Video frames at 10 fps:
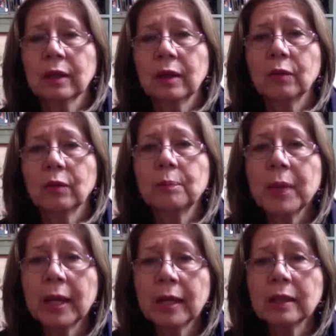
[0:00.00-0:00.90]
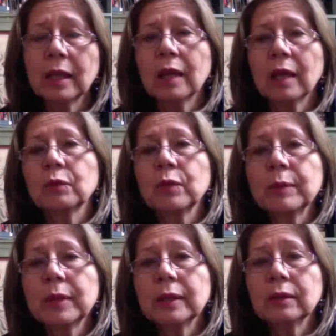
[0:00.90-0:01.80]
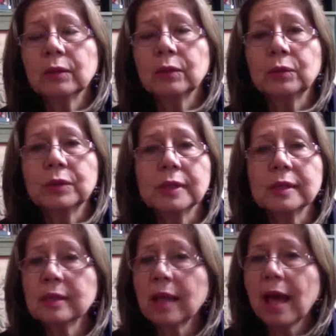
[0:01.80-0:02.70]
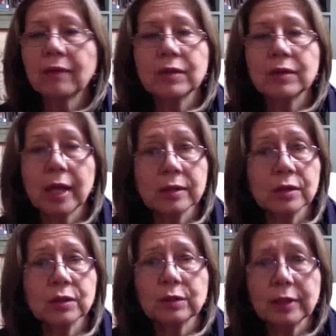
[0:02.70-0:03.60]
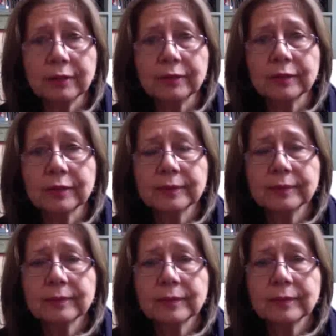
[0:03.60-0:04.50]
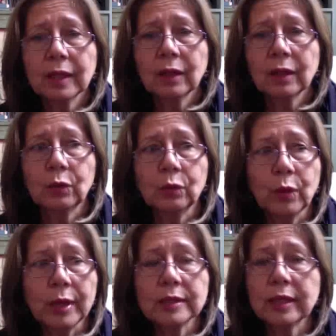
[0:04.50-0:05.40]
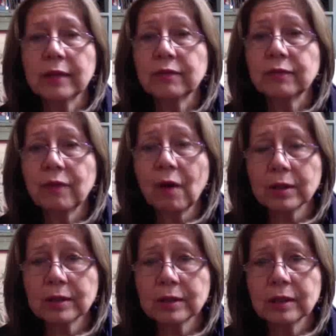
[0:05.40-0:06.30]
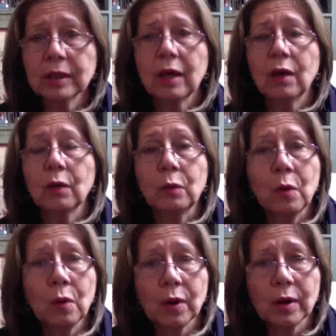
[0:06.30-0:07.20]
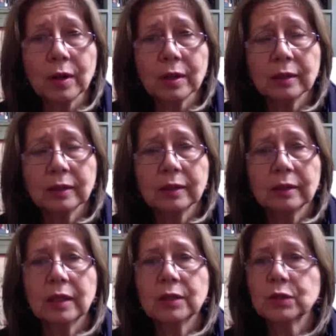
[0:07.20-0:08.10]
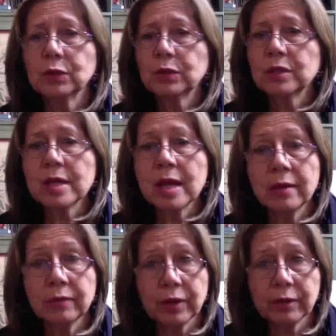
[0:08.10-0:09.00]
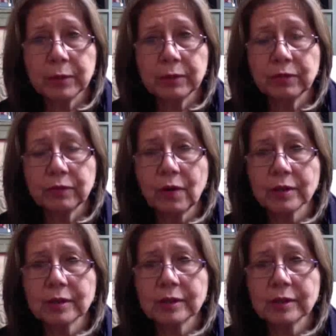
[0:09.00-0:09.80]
men and women who didn't have a chance to live, who went and fought a war that should never have been fought